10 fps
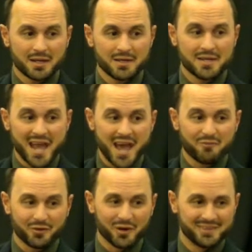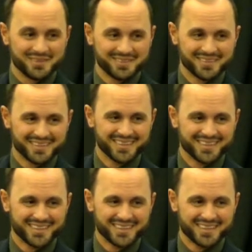Never.
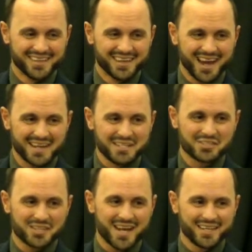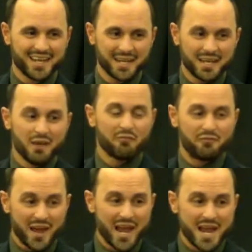I need to say it again.
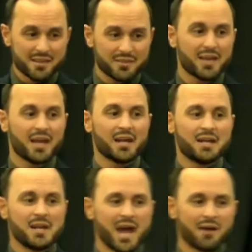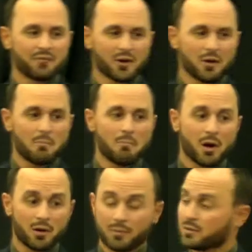Faith never
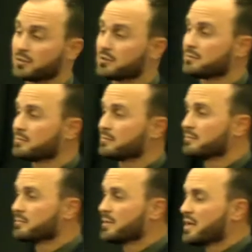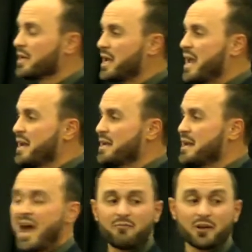murmurs. It
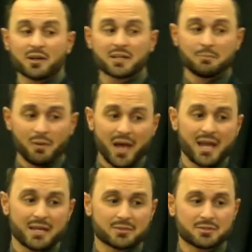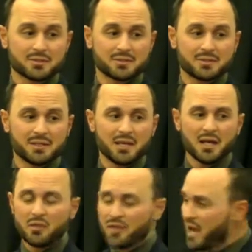never complains.
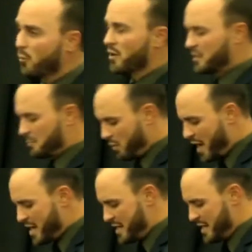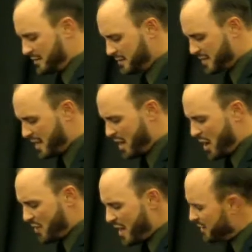They were complaining.
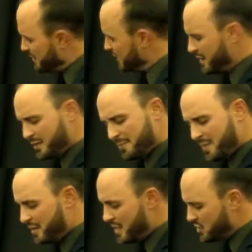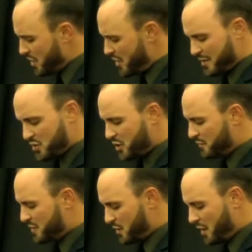He's talking about the
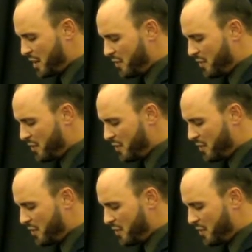children of Israel.